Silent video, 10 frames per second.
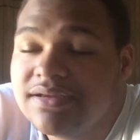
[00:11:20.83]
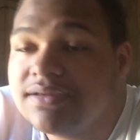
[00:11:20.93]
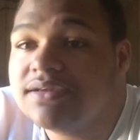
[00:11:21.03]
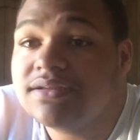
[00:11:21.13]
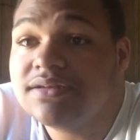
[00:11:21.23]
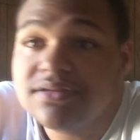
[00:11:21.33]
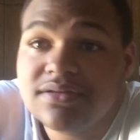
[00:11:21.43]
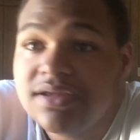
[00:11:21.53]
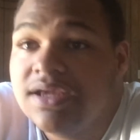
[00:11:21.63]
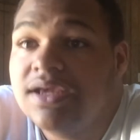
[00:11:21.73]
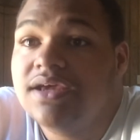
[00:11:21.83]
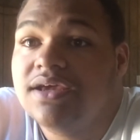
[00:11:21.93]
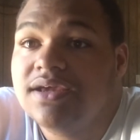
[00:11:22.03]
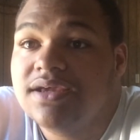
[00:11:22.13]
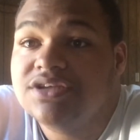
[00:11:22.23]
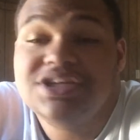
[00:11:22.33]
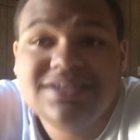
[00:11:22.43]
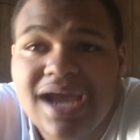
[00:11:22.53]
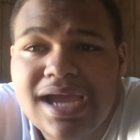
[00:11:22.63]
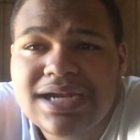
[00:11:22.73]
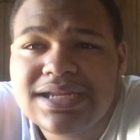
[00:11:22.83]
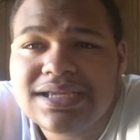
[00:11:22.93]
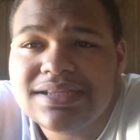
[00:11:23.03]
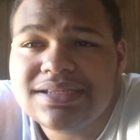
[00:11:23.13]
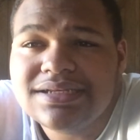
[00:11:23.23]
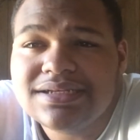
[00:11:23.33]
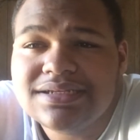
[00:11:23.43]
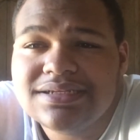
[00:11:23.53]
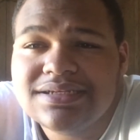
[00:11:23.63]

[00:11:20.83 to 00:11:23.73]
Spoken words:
and she died in England.